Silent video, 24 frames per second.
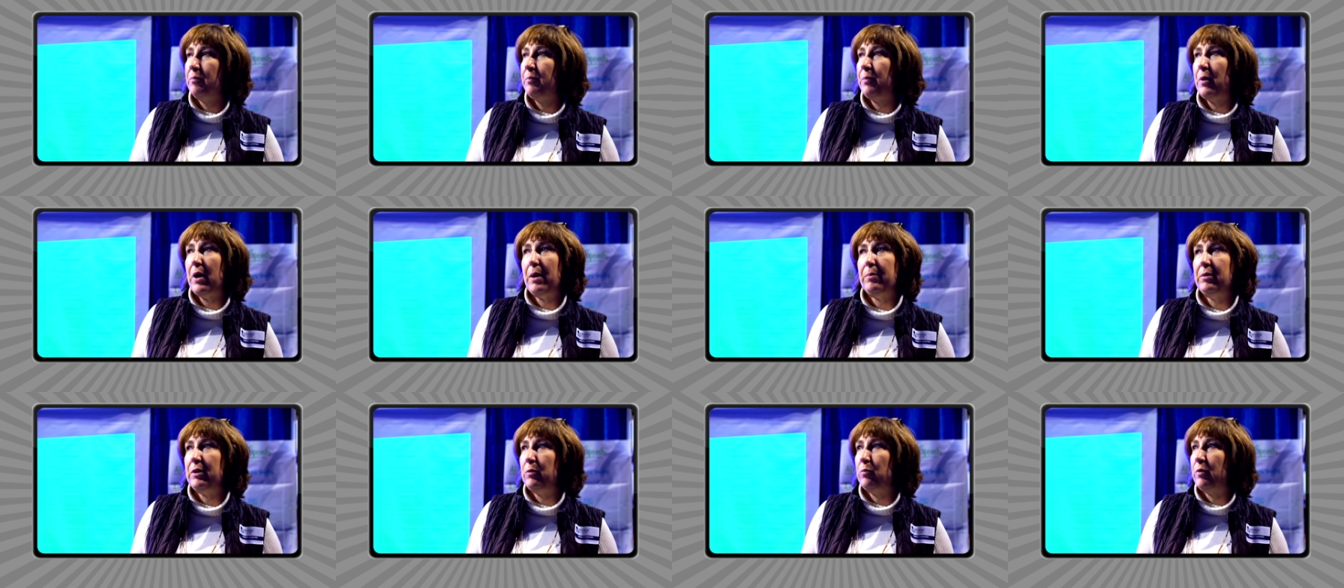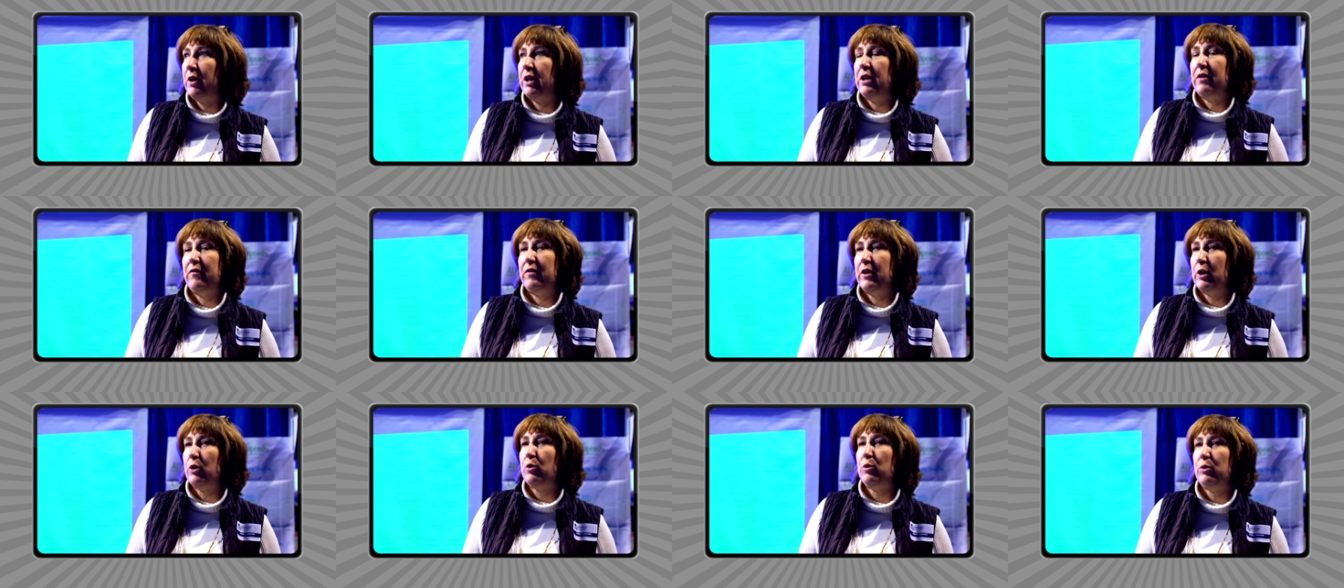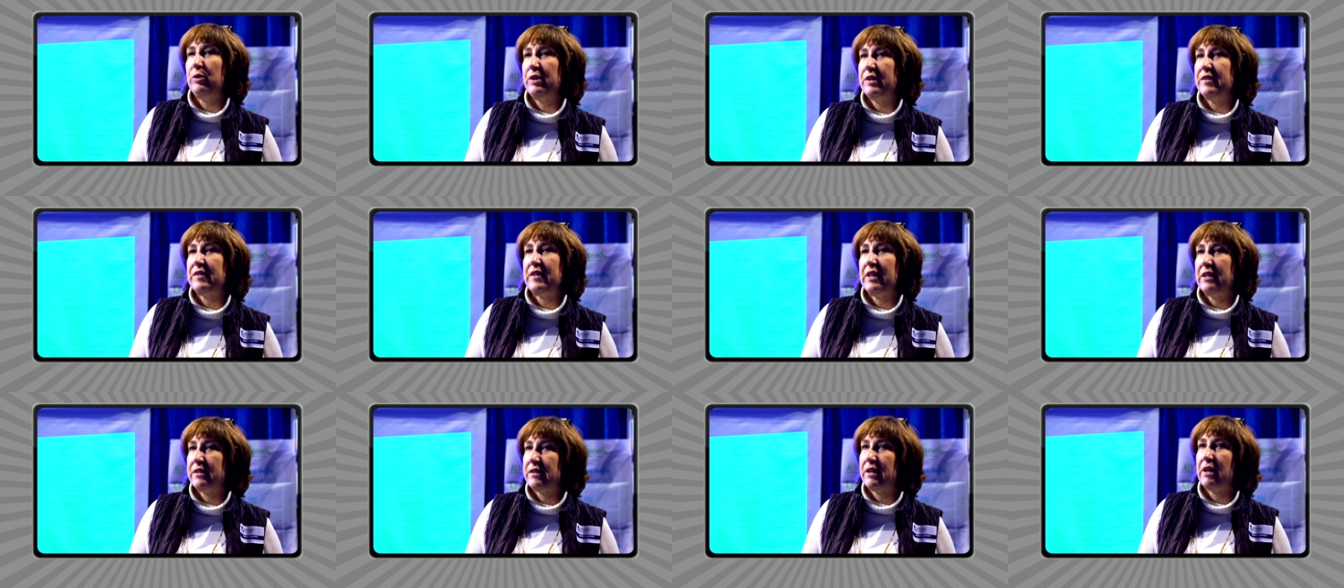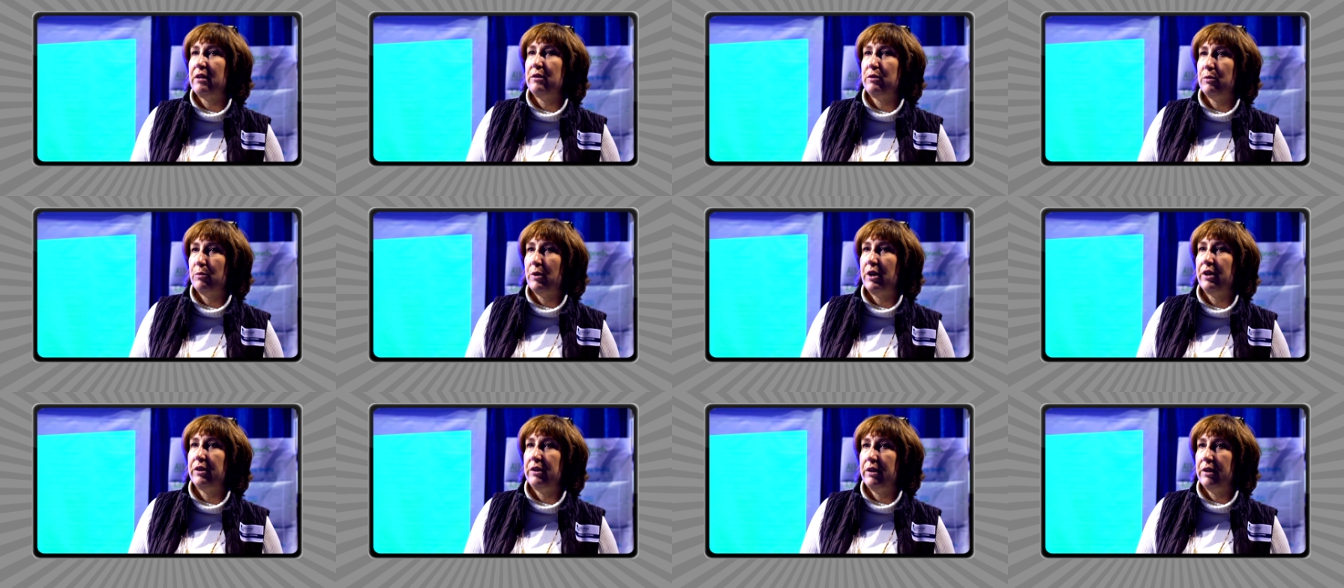probably one of the coolest things I
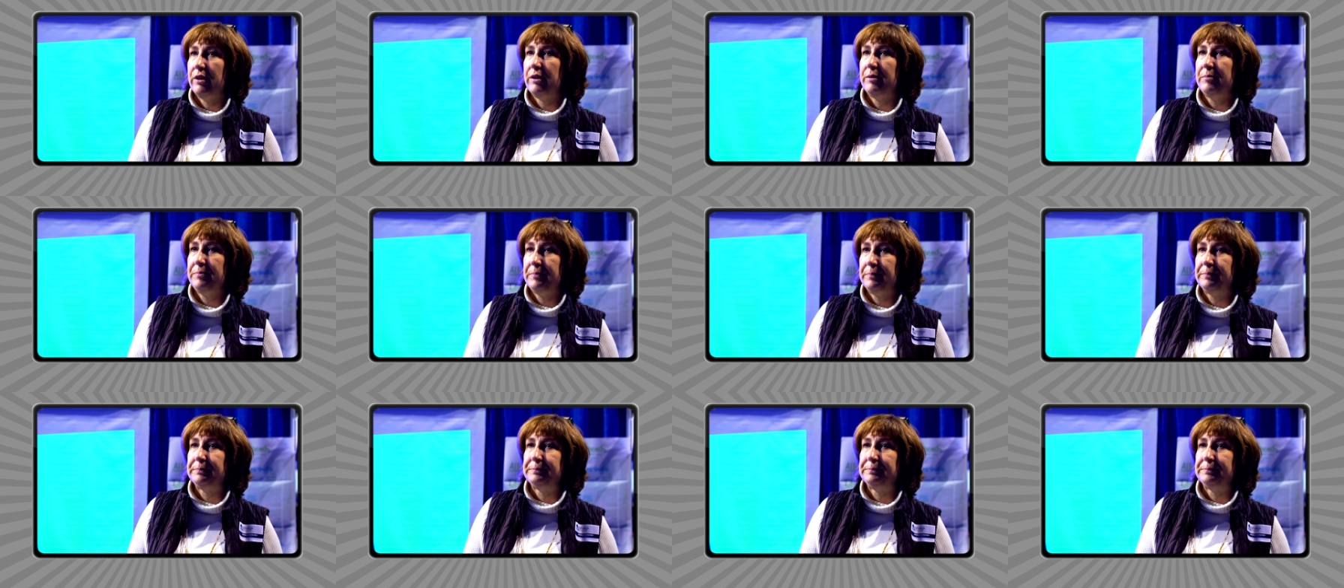do all year.